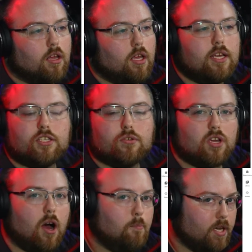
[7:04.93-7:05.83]
He's used
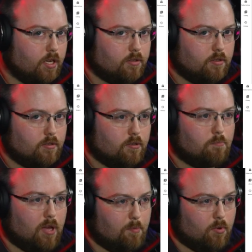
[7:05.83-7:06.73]
companies,
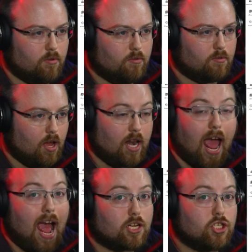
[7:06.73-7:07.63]
people, and
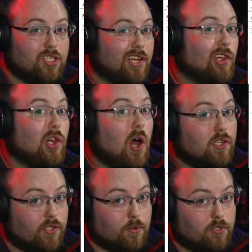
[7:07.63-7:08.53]
actions like
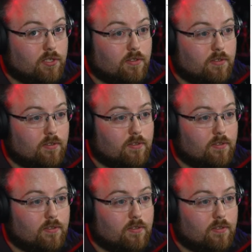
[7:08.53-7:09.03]
lawsuits